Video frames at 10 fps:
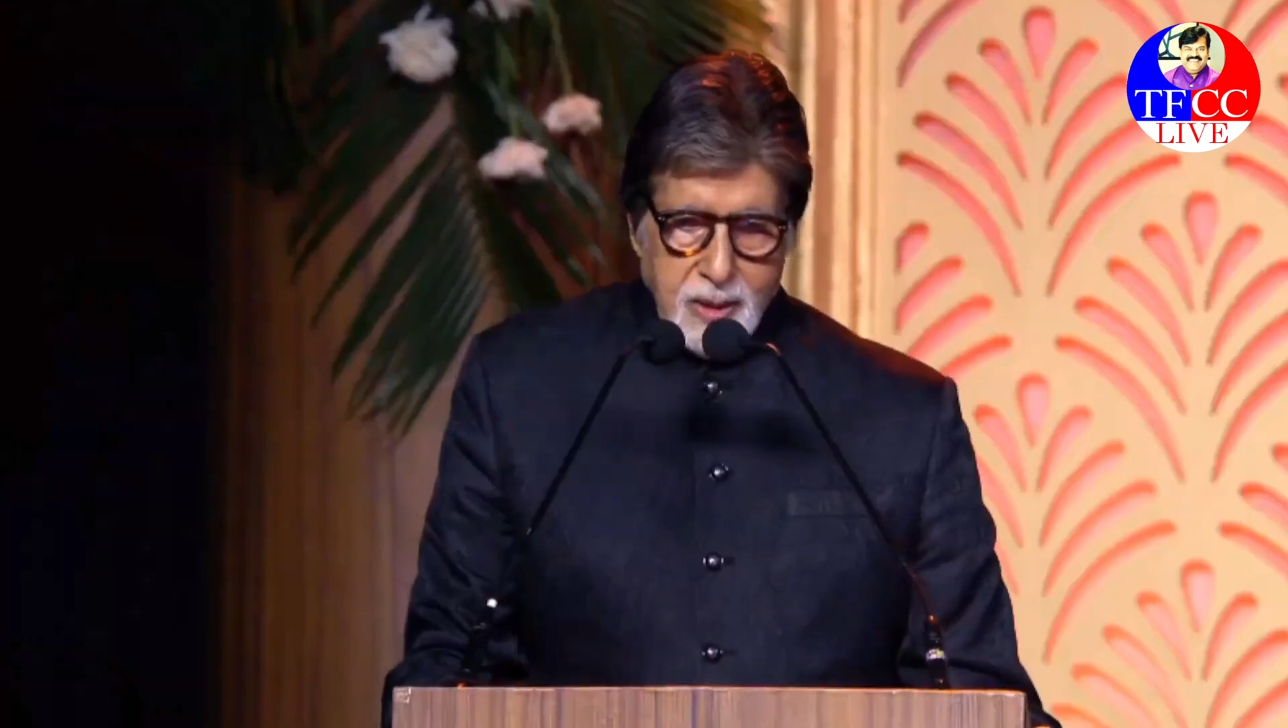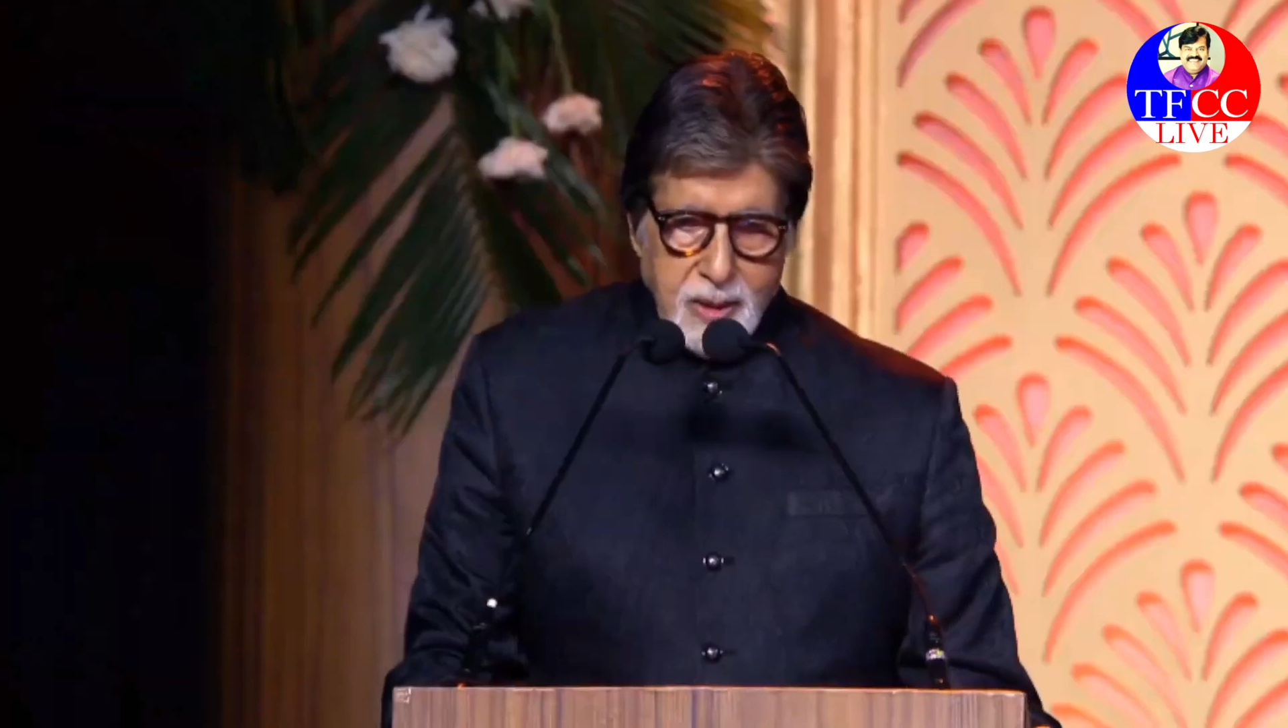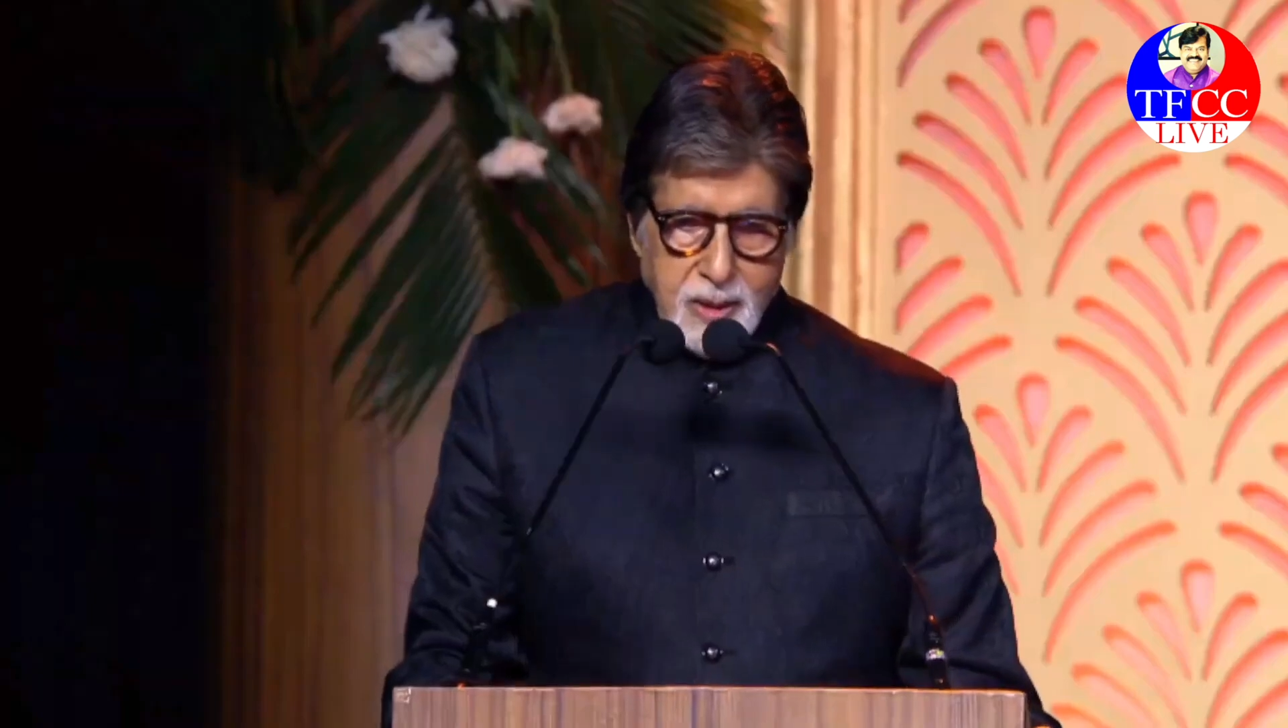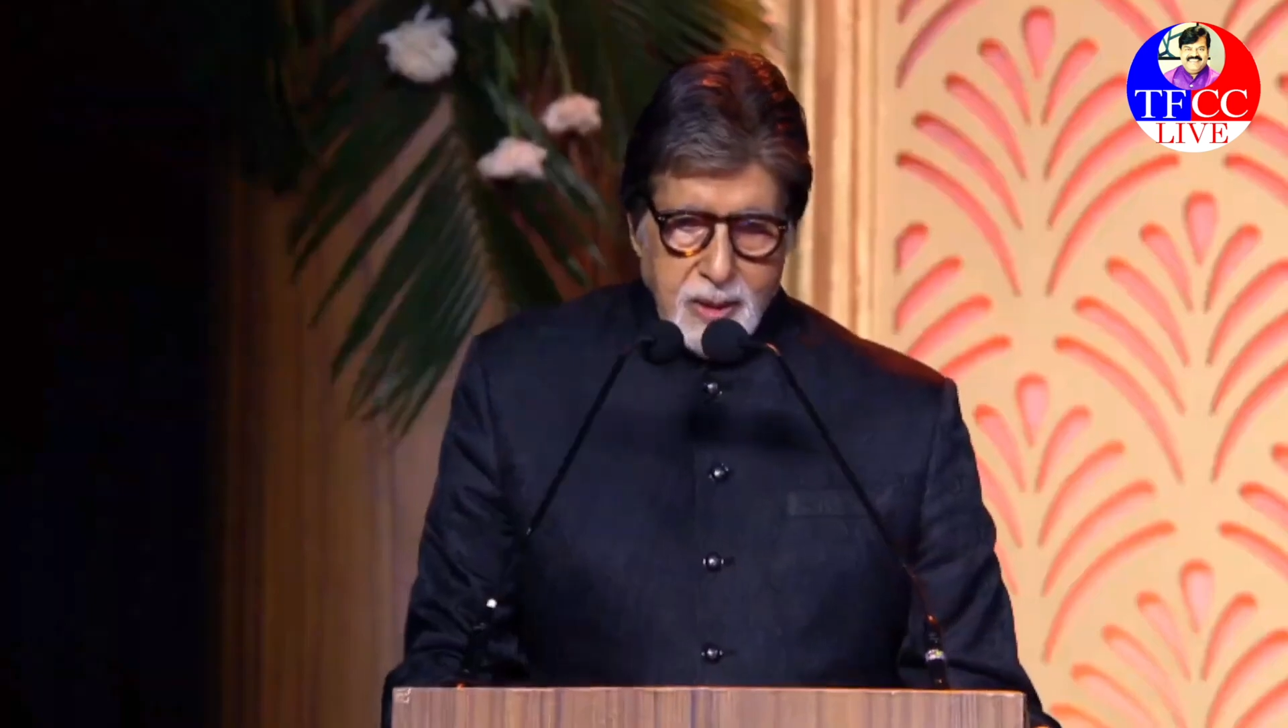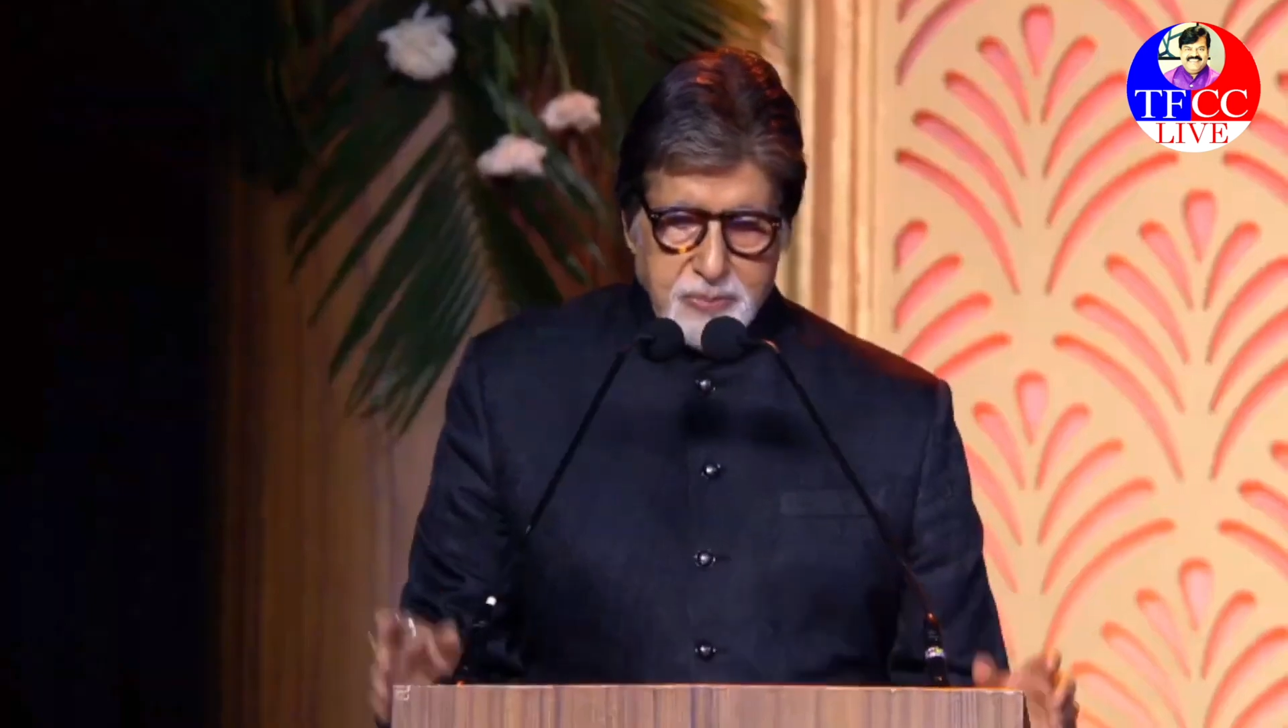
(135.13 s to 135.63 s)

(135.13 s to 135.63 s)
to this